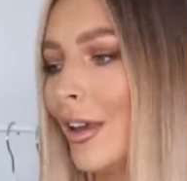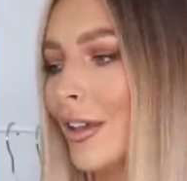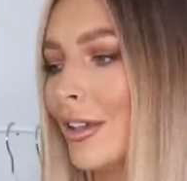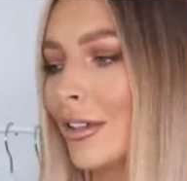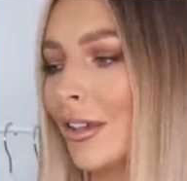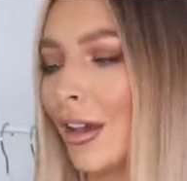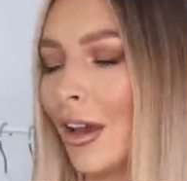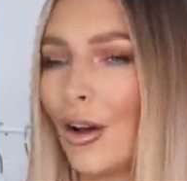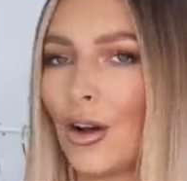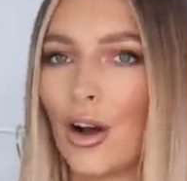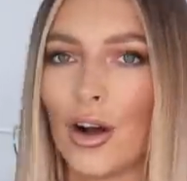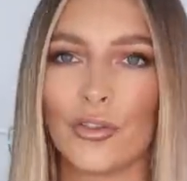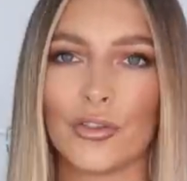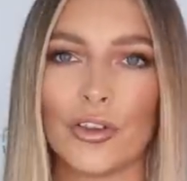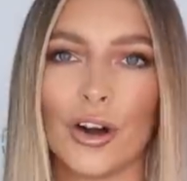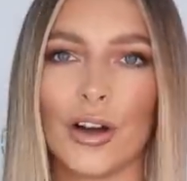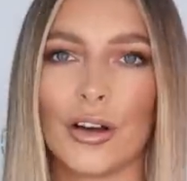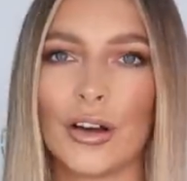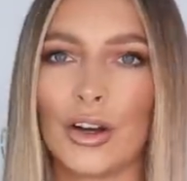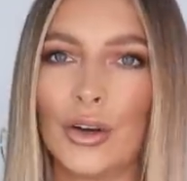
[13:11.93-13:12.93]
so I've
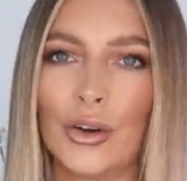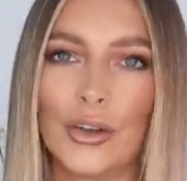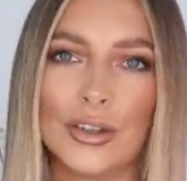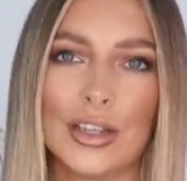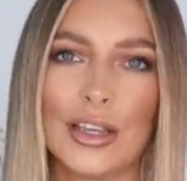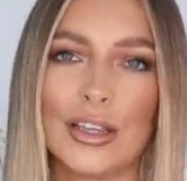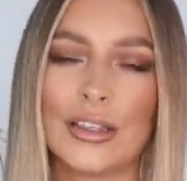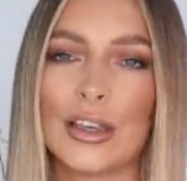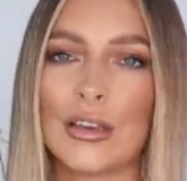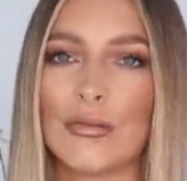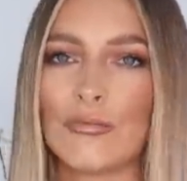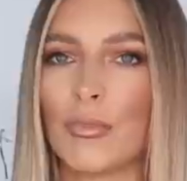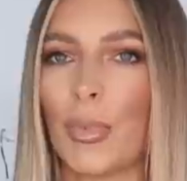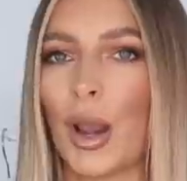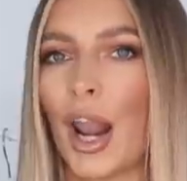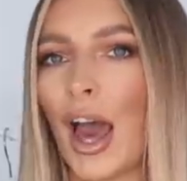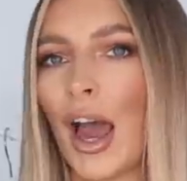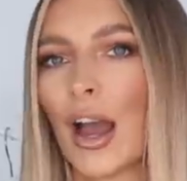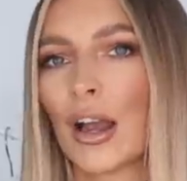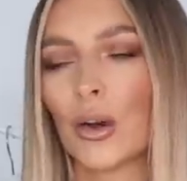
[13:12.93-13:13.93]
got the hoodies in
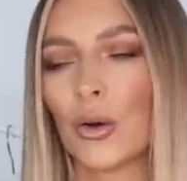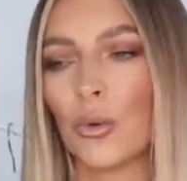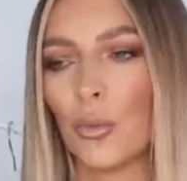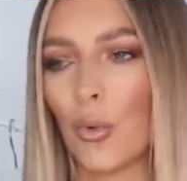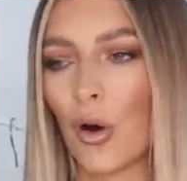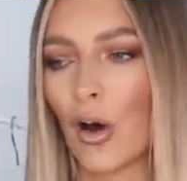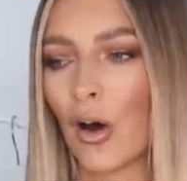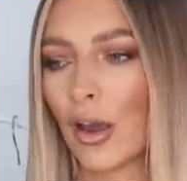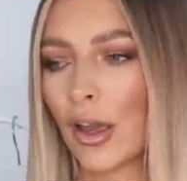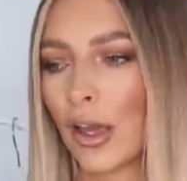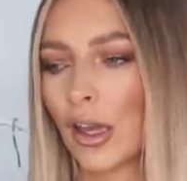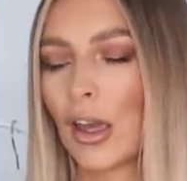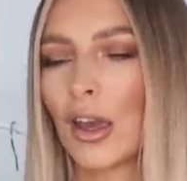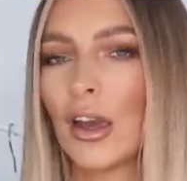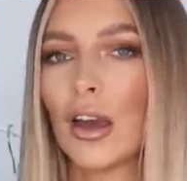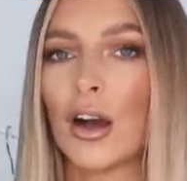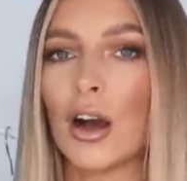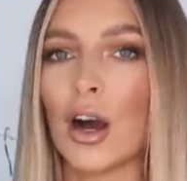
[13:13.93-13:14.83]
black, white.